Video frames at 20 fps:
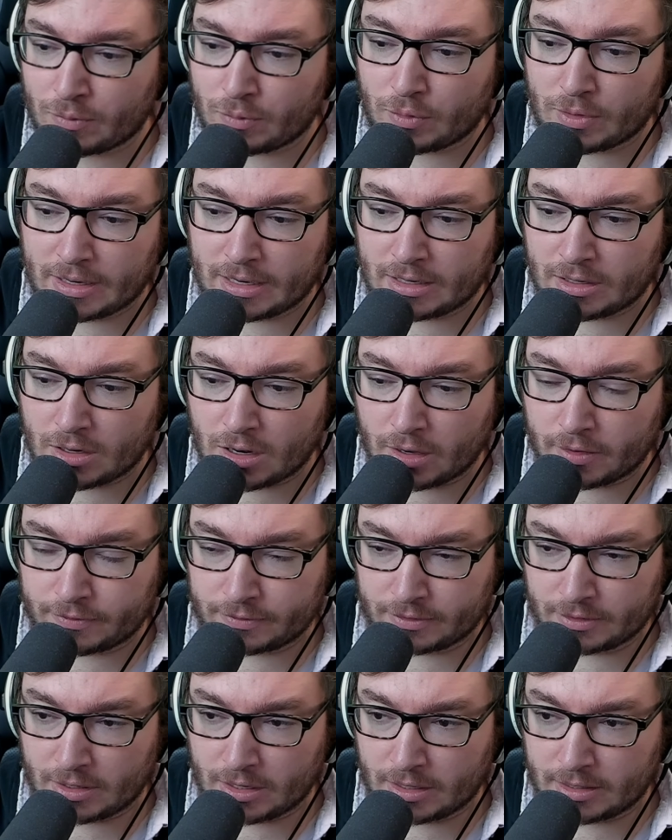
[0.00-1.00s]
really
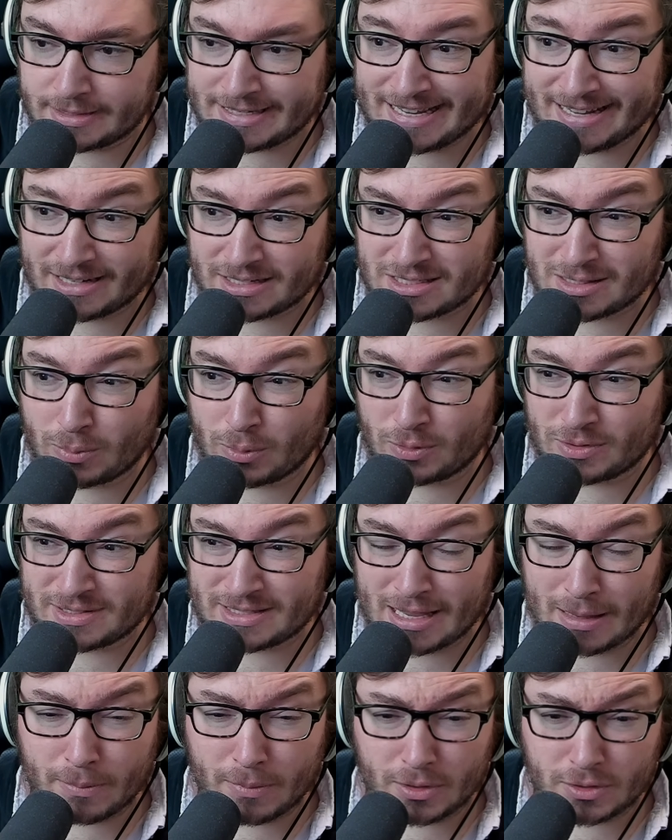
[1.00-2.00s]
nerfed tank supports
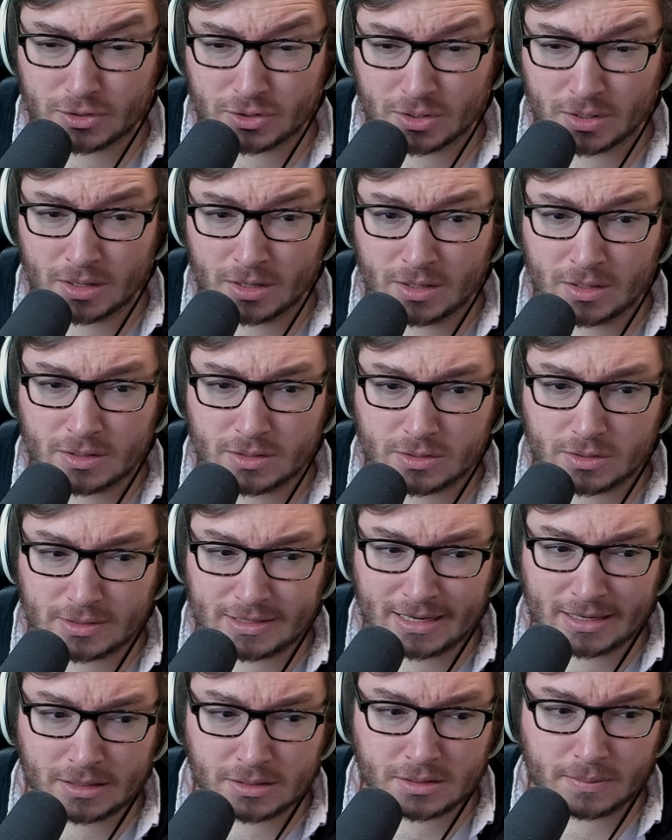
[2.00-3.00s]
that much, so
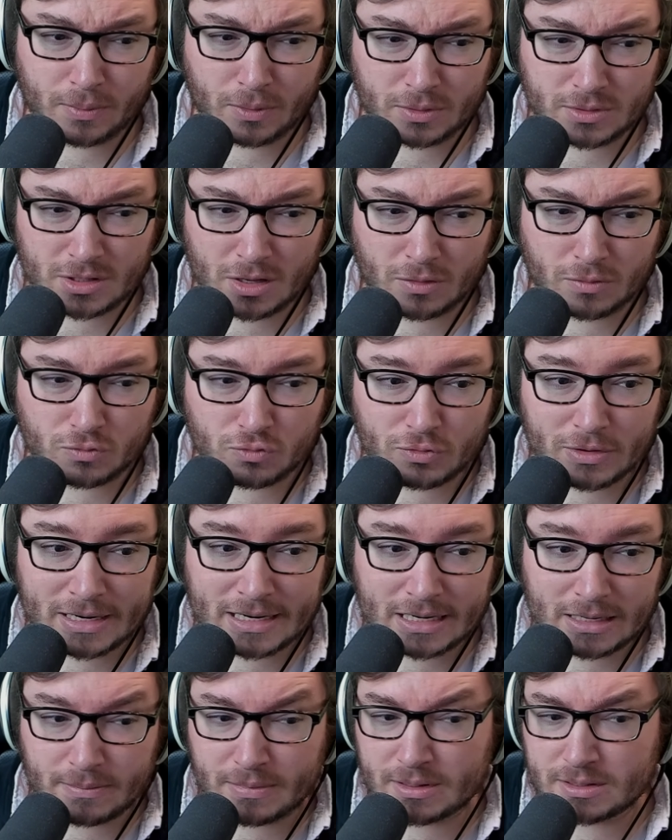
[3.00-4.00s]
tank supports aren't
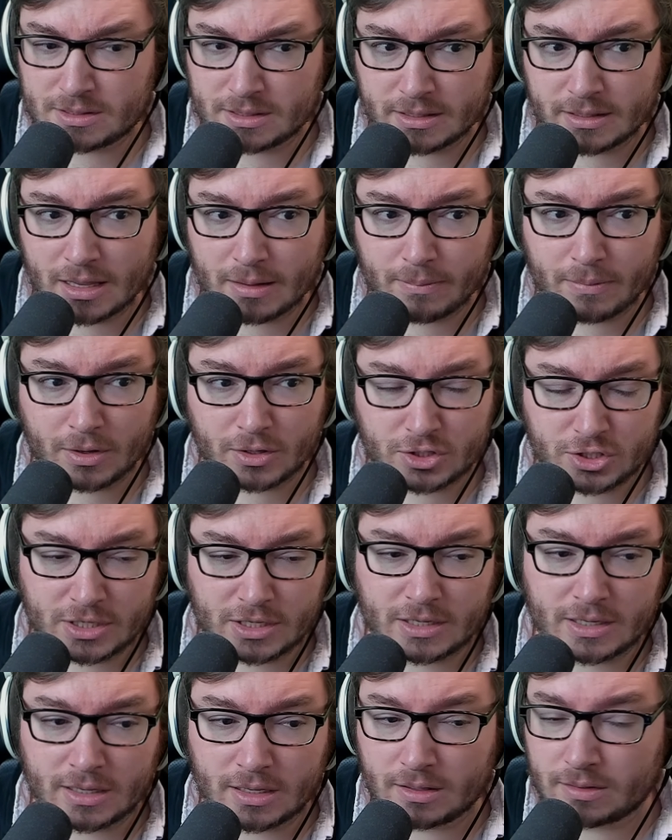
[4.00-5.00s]
really missing that much
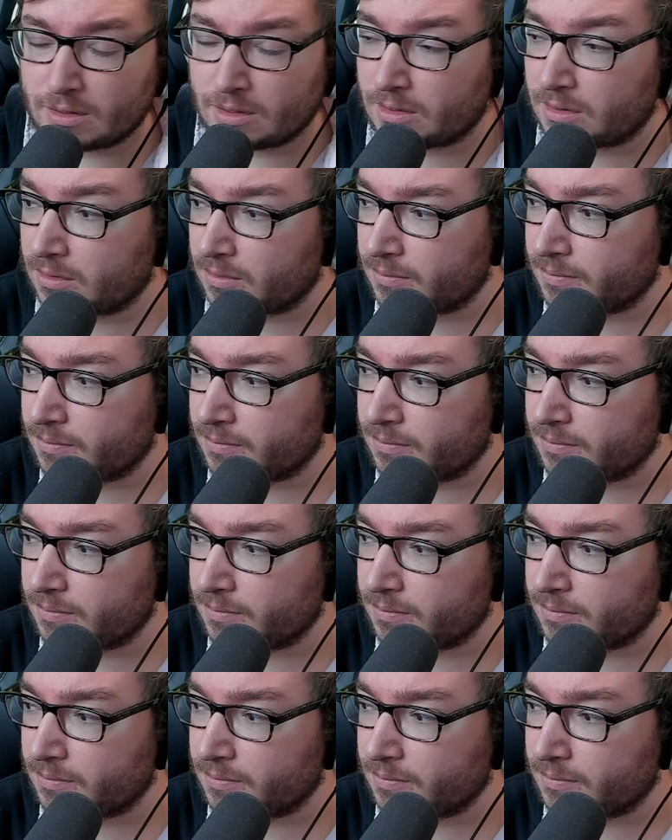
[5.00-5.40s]
here either.